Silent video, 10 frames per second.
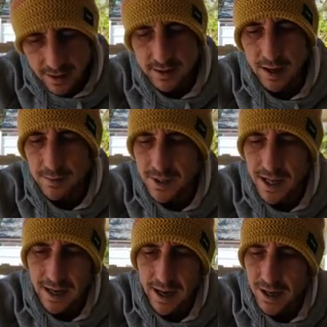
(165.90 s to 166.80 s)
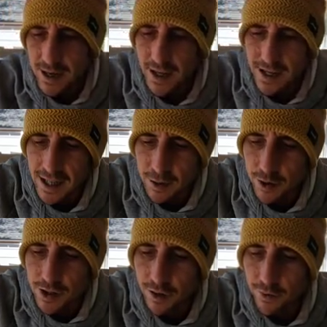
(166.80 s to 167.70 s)
Valentine's Day, guys. You're going to
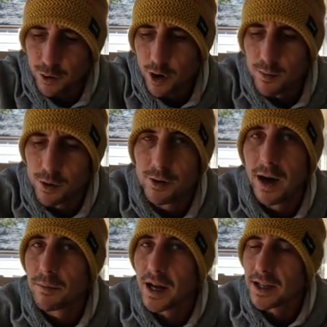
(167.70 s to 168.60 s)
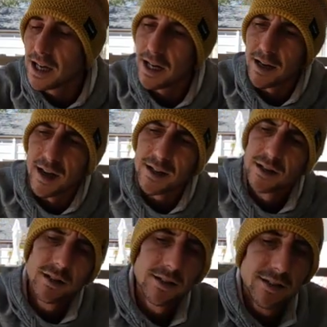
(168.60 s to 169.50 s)
get yourself in trouble. I'm not kidding,
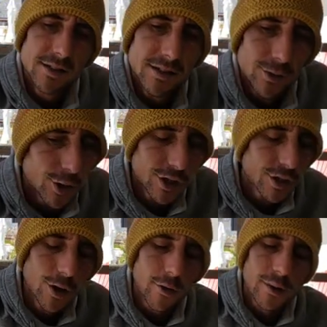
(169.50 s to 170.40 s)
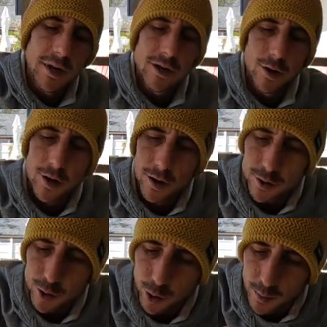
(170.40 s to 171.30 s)
guys. Just do it, man. Go to
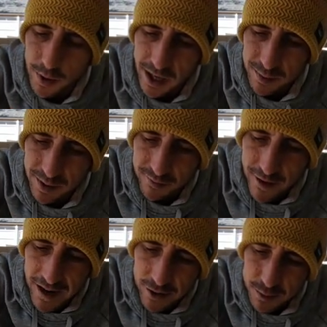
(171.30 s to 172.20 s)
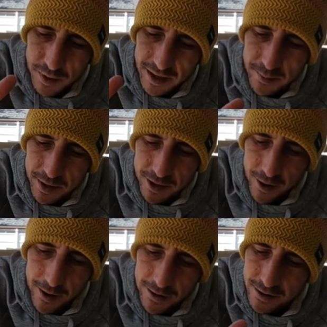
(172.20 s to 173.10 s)
the store, pick up some flowers, pick up a
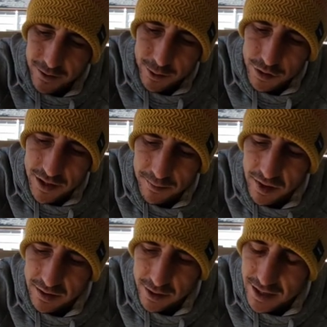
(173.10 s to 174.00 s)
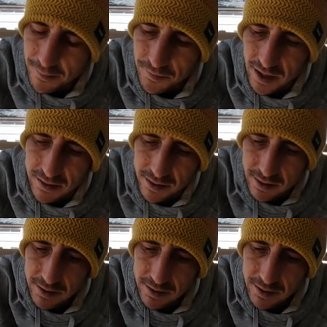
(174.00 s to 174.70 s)
card, do something. Something.